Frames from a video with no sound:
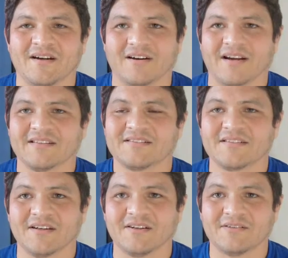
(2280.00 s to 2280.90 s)
All right,
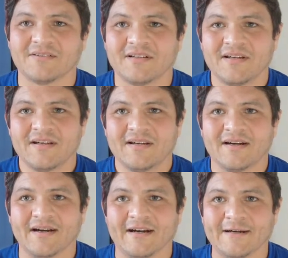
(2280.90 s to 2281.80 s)
so
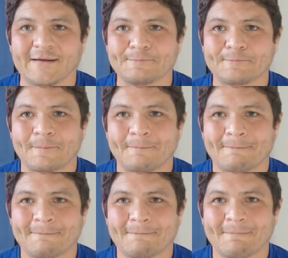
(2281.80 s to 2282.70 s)
um,
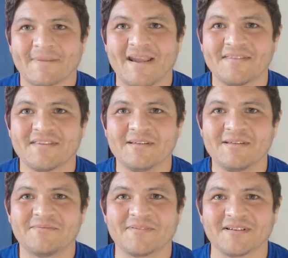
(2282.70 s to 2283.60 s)
yeah,
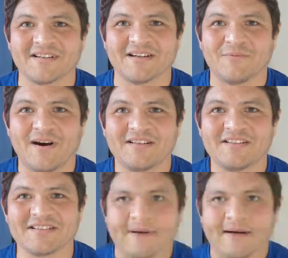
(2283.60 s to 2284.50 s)
thank you
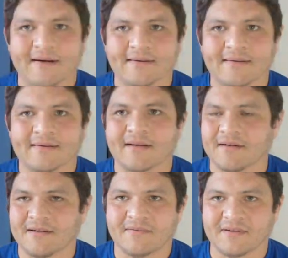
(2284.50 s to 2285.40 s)
for
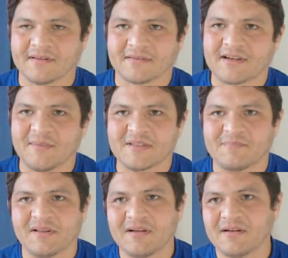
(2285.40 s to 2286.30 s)
even on the
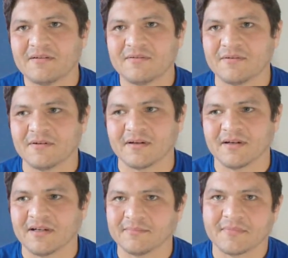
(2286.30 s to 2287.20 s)
comments below or
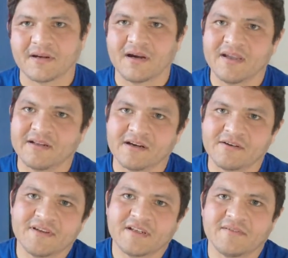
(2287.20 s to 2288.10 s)

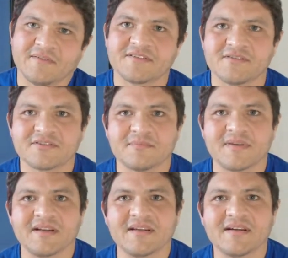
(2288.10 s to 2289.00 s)
any of our social
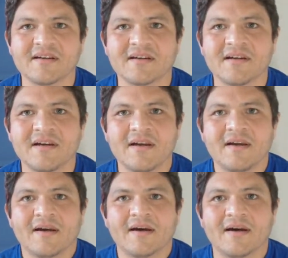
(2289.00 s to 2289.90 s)
media,
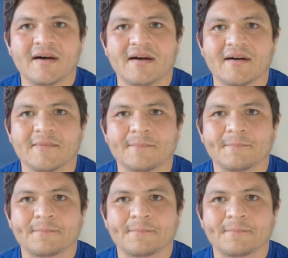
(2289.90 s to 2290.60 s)
um,